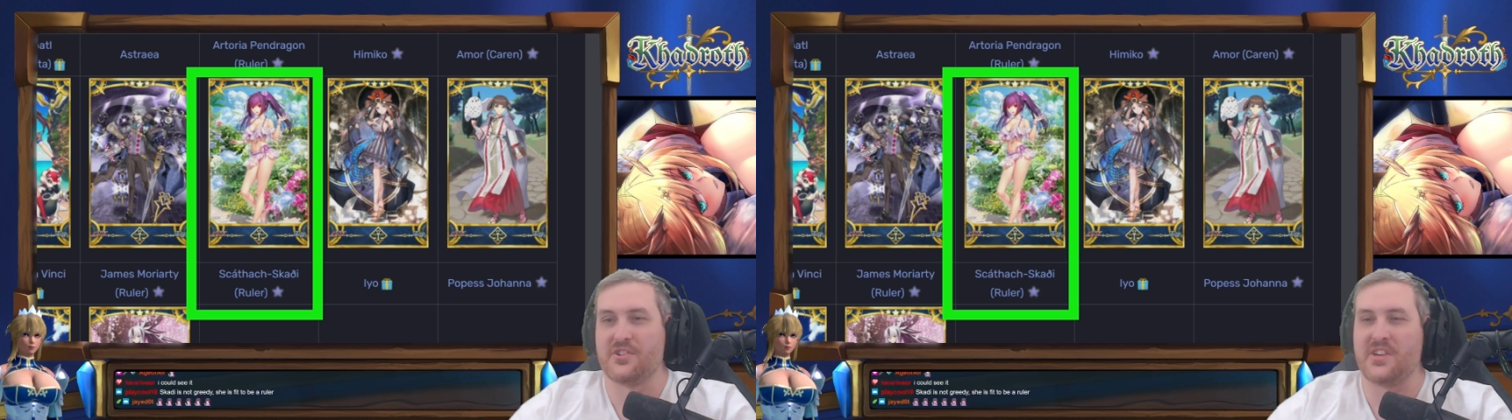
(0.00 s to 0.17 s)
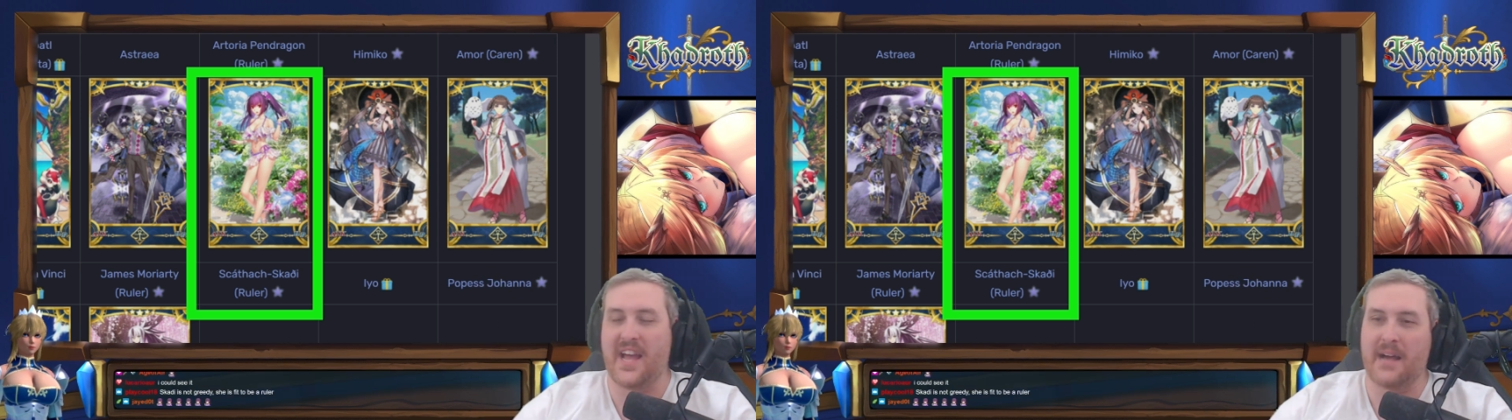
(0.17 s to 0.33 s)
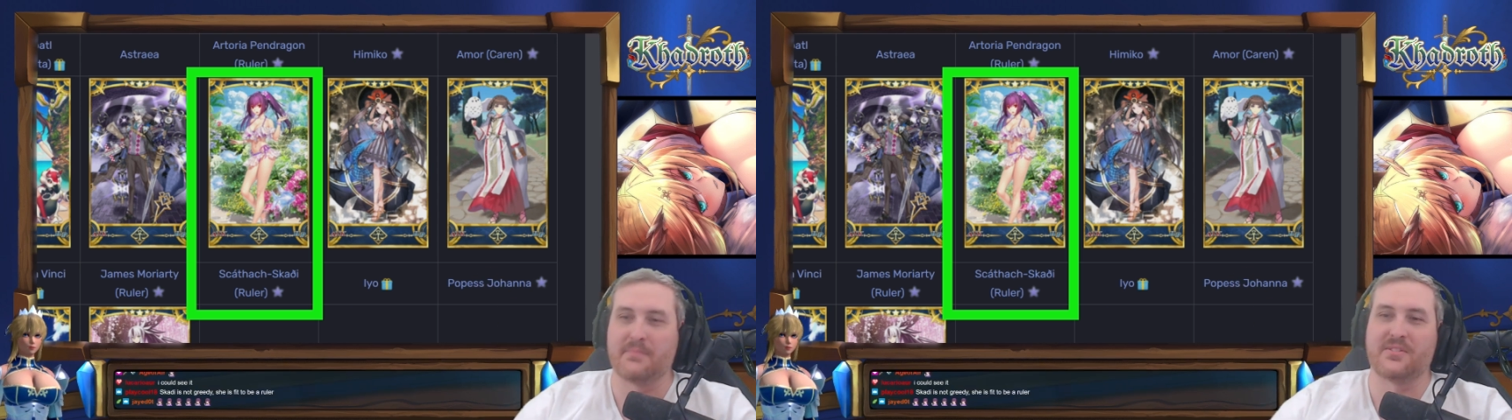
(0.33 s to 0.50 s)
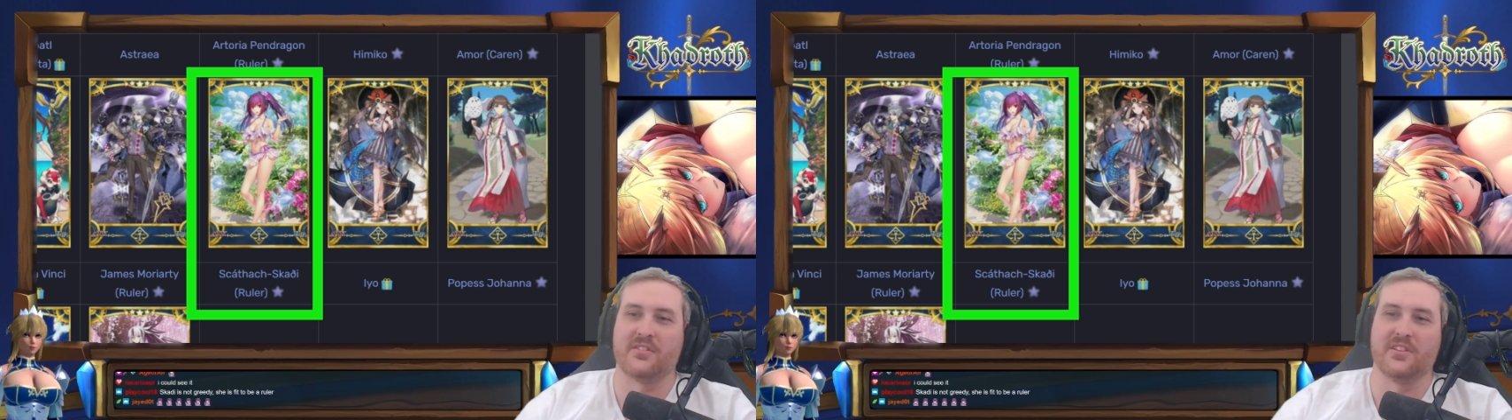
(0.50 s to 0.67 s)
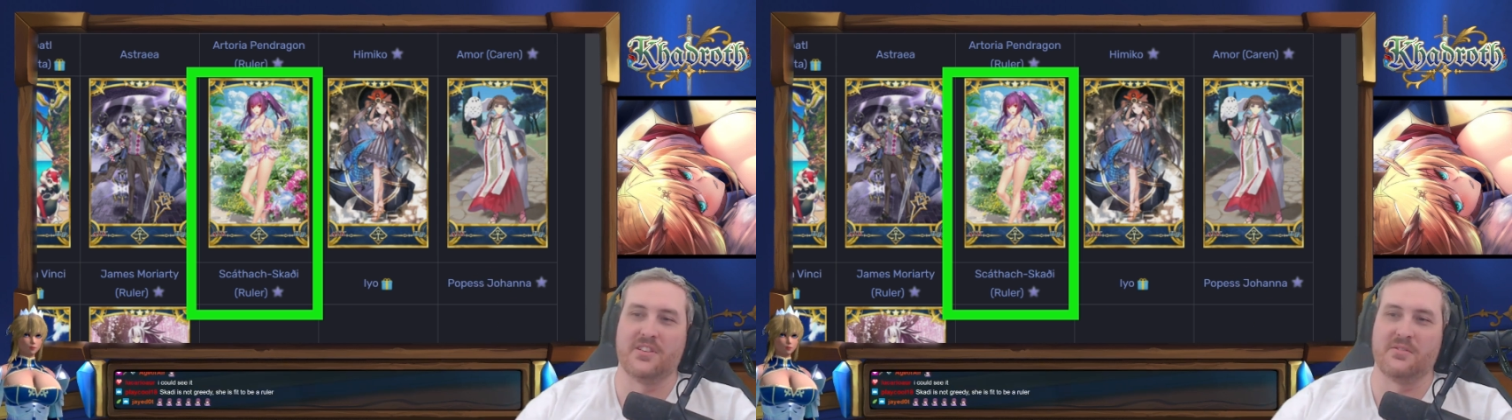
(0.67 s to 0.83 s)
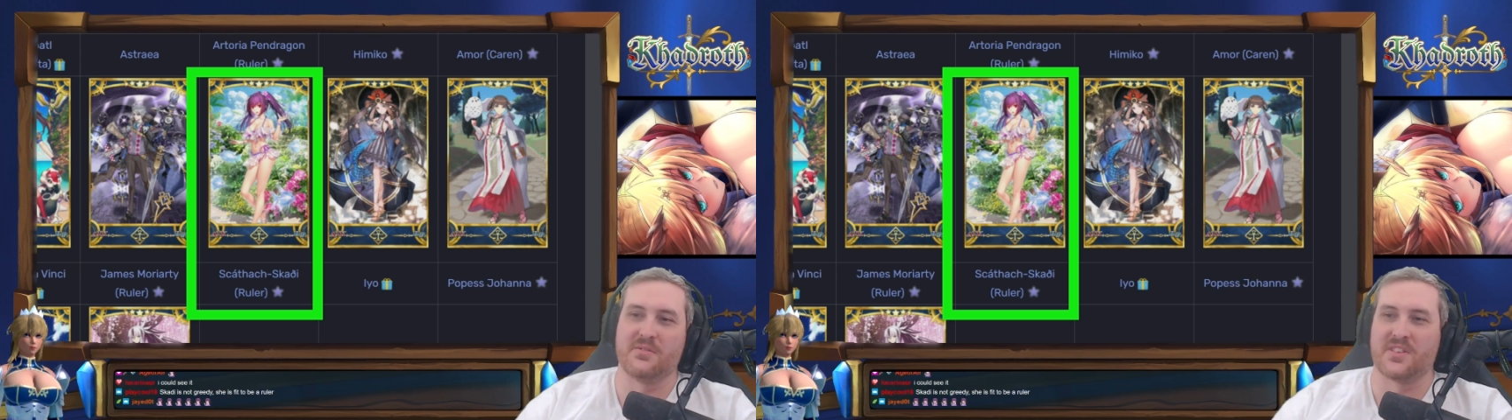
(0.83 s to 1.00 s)
She
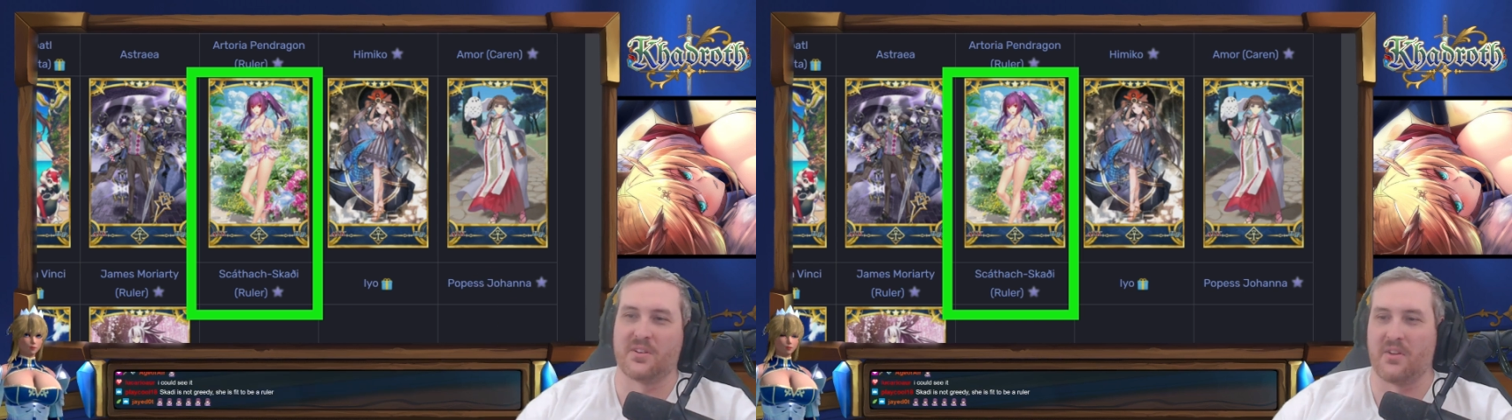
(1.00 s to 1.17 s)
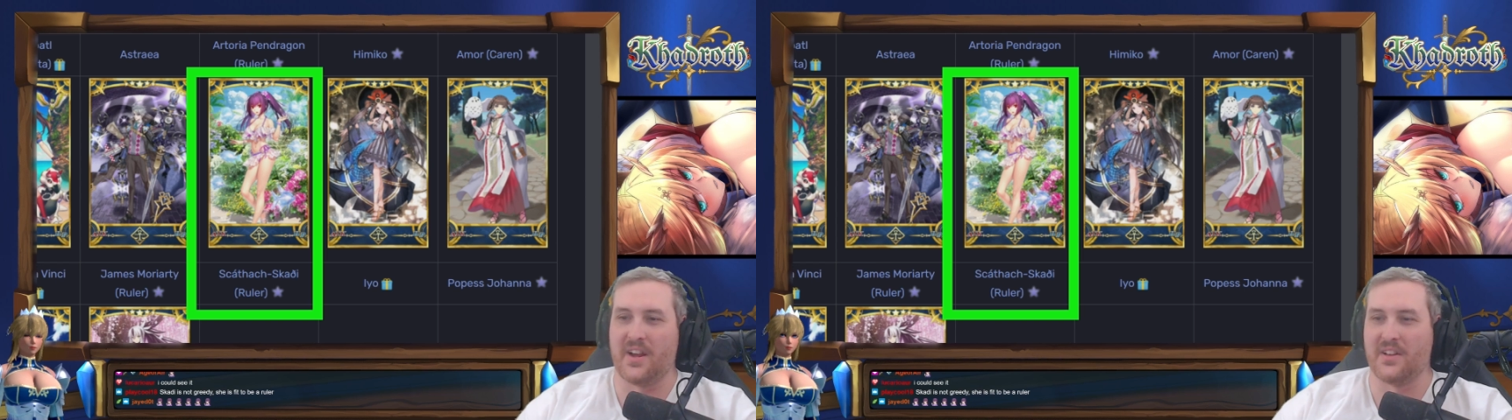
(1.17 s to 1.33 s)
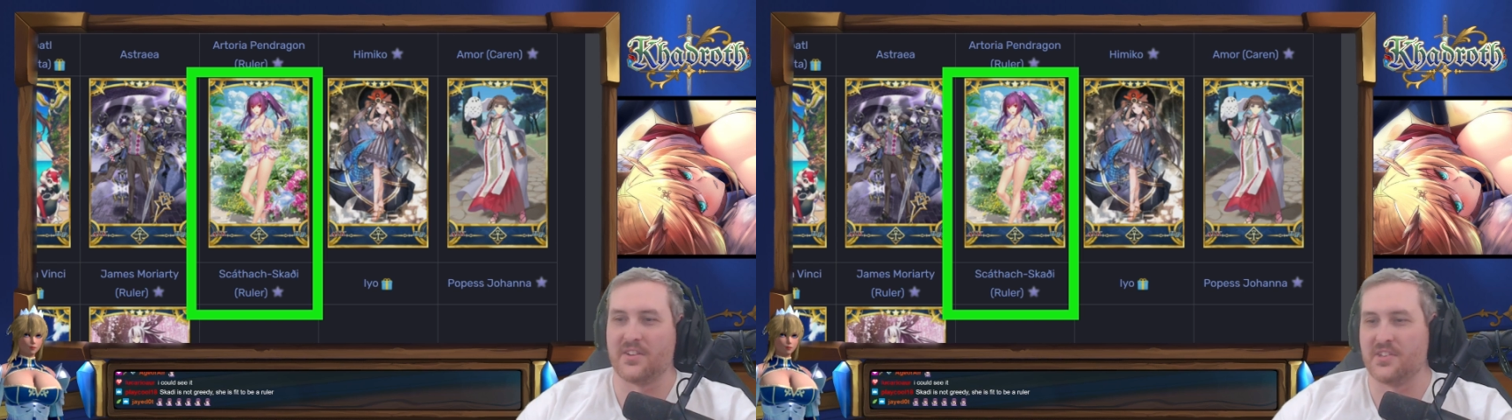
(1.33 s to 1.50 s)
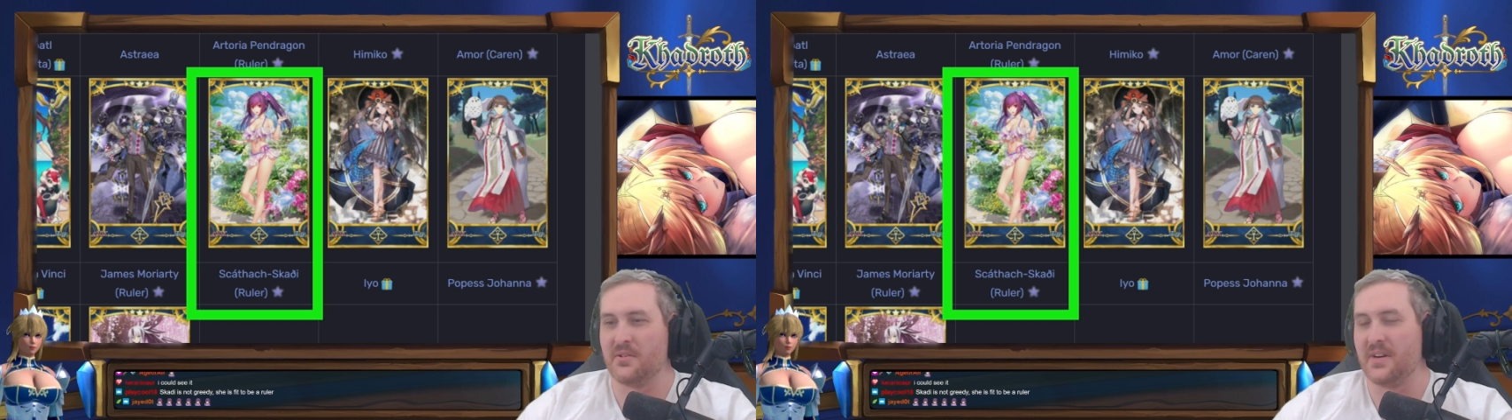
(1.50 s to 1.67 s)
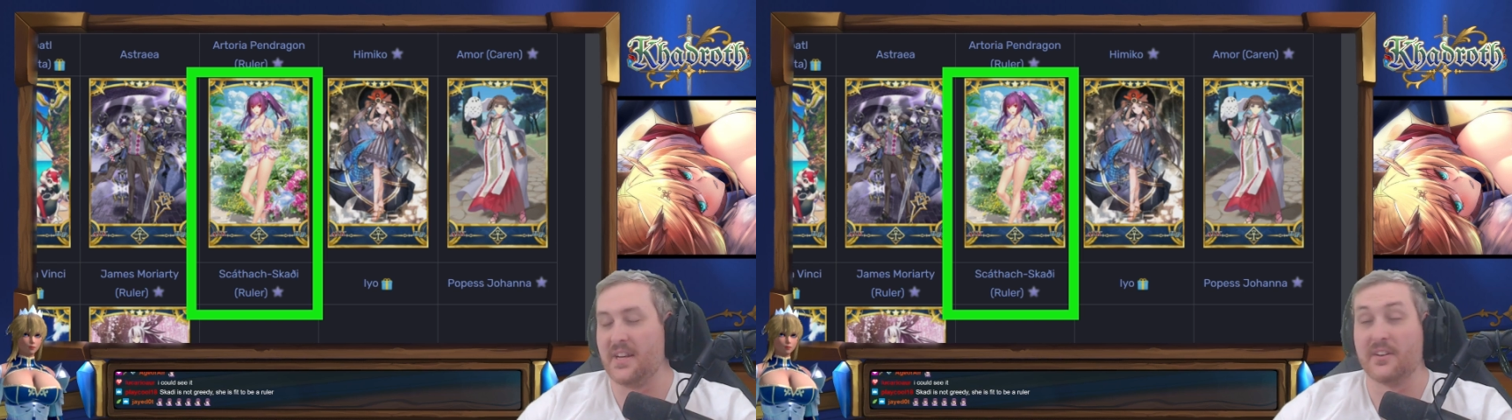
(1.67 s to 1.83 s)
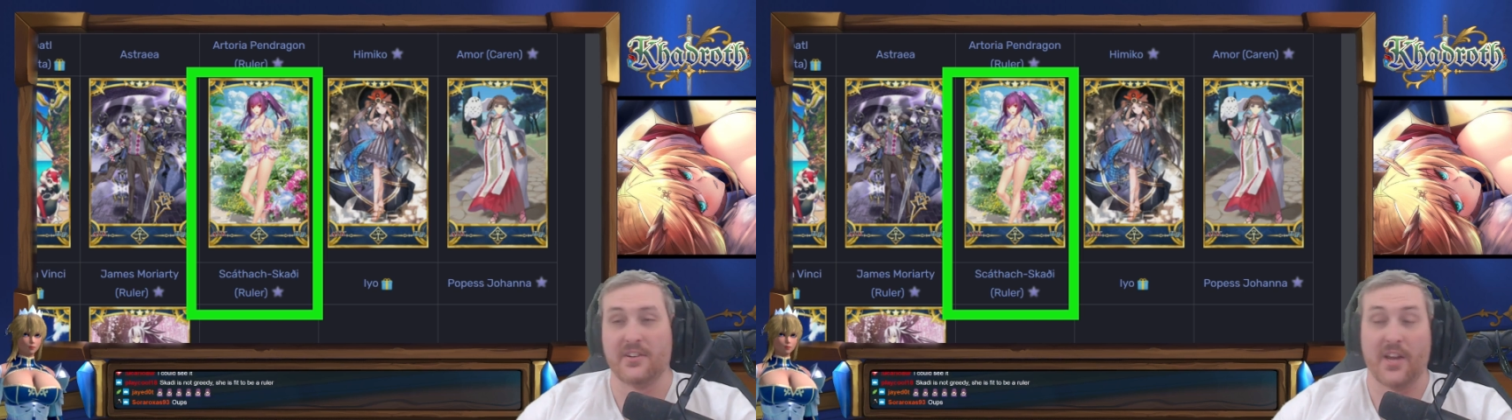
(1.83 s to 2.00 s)
absolutely used the Grail to do
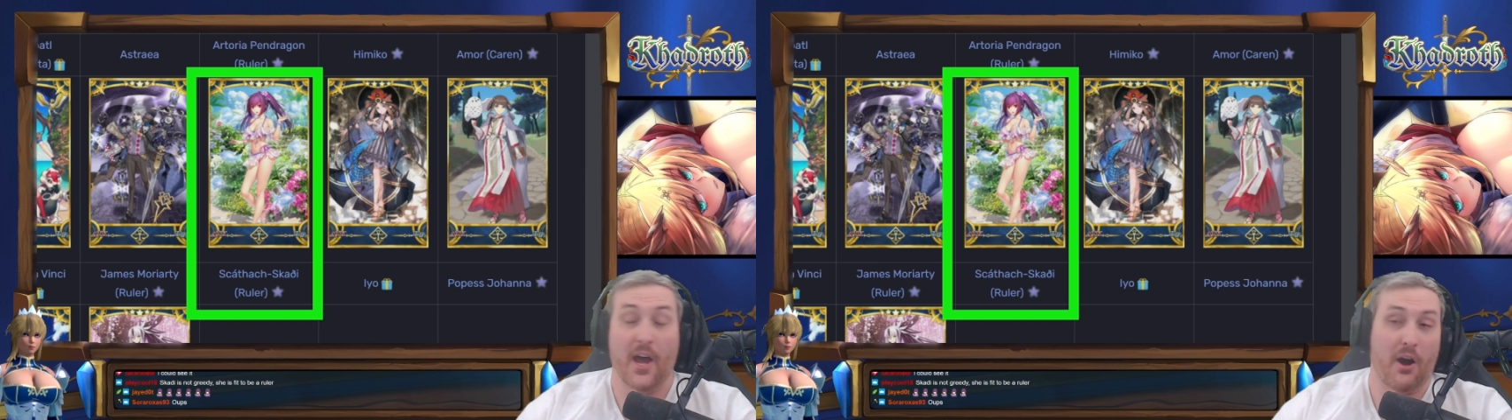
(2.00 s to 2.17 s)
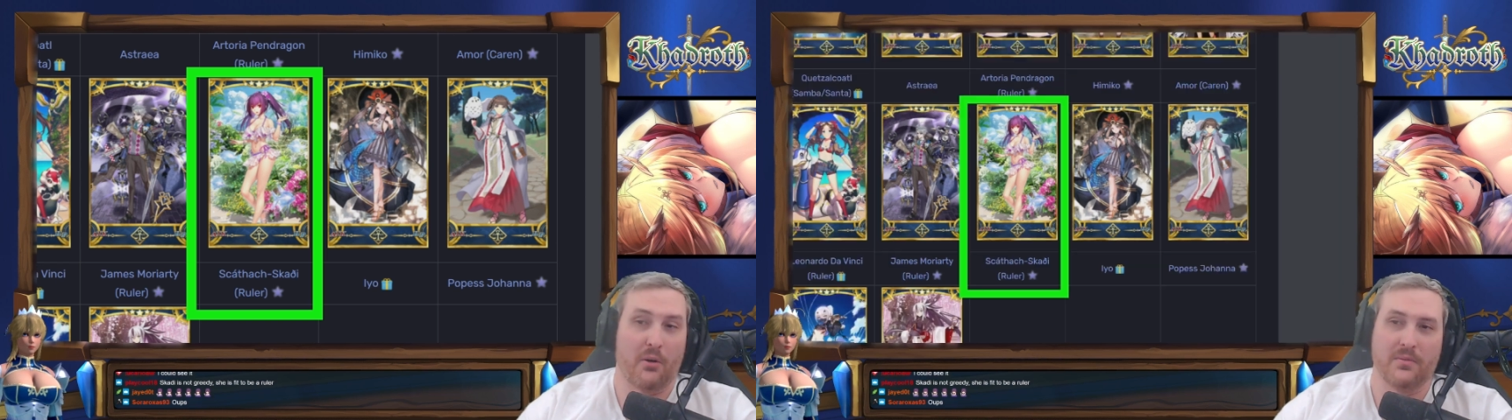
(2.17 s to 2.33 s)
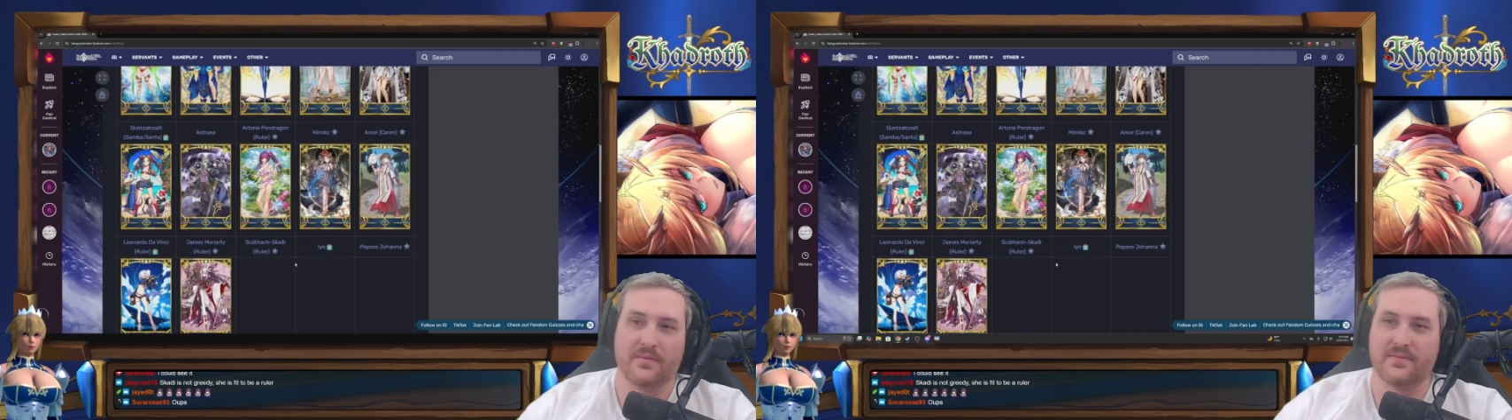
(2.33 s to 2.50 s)
it. No,